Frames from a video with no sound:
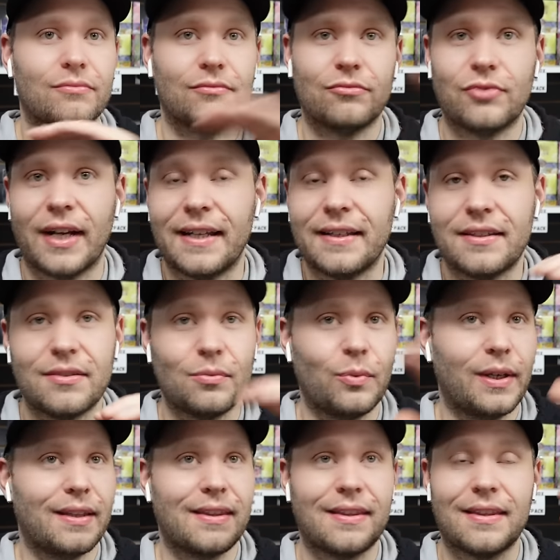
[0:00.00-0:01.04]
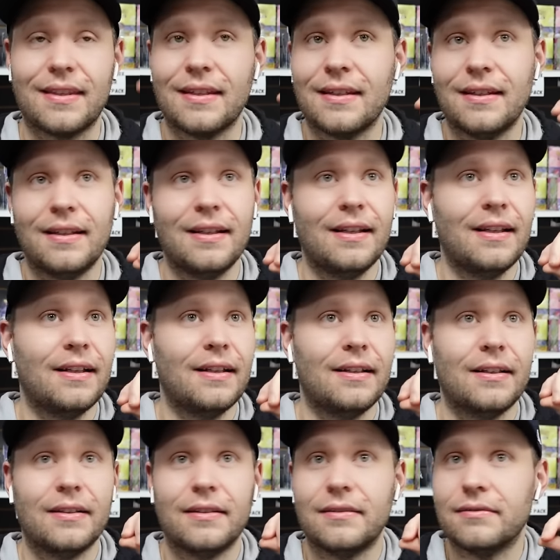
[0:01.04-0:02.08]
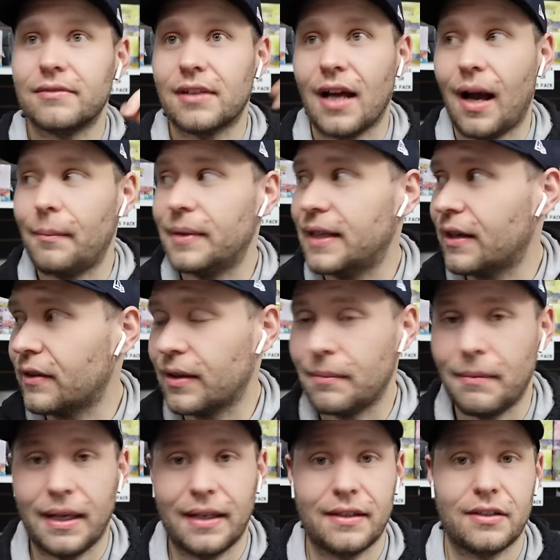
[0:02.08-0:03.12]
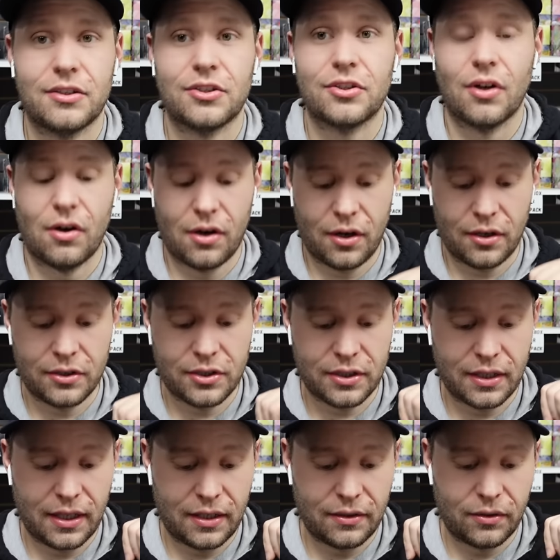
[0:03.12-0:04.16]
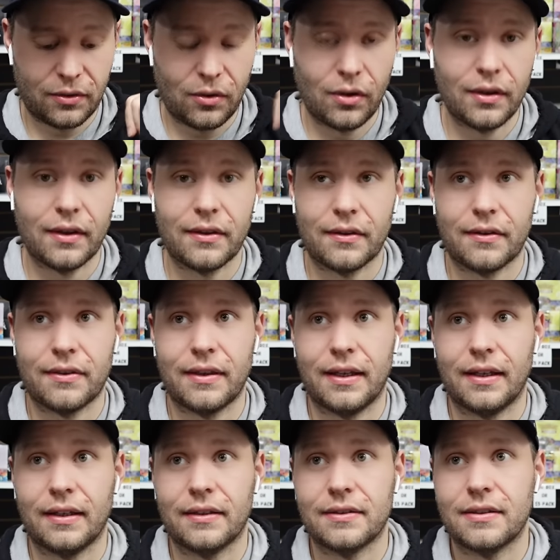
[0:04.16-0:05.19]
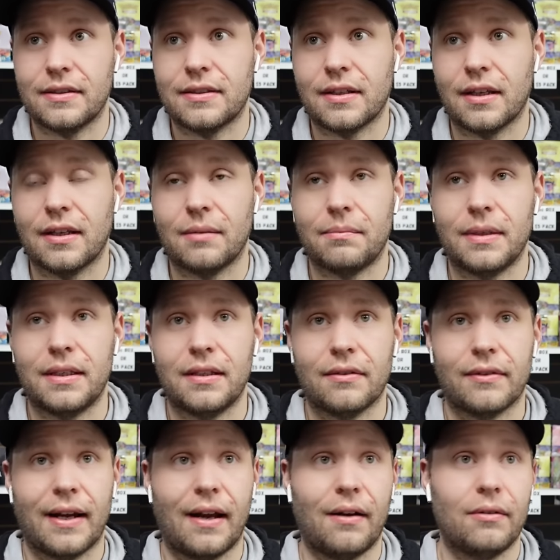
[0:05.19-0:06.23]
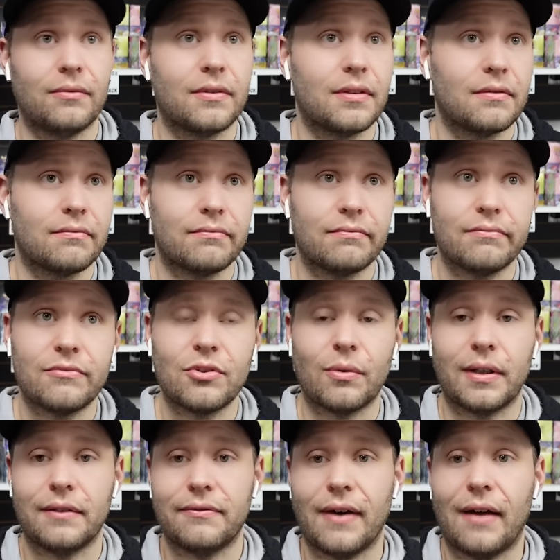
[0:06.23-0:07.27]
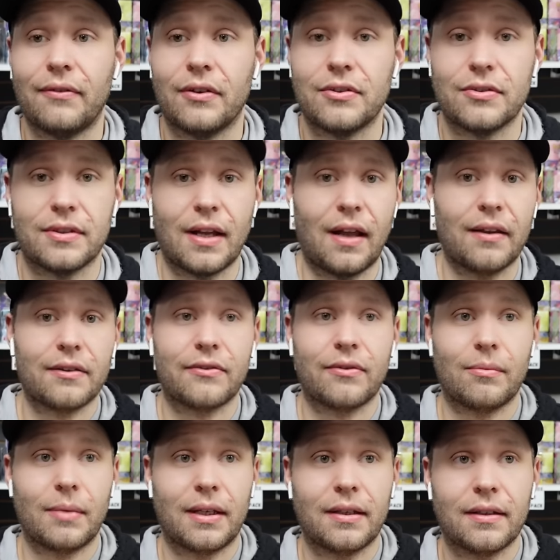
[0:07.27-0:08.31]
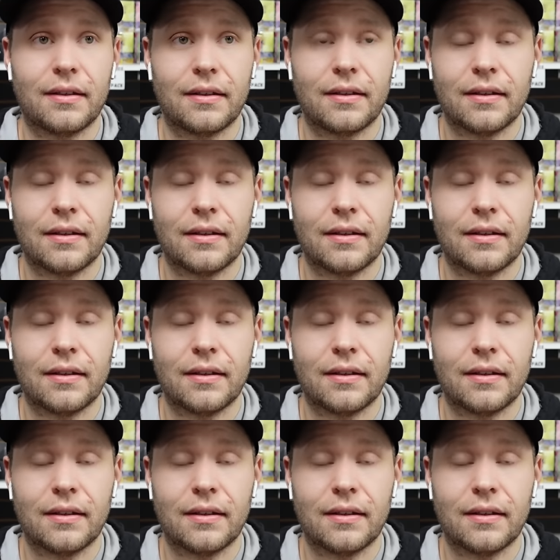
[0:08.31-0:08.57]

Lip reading: Rent with common area maintenance charge and all other things, it's gonna be around $2,500 for me.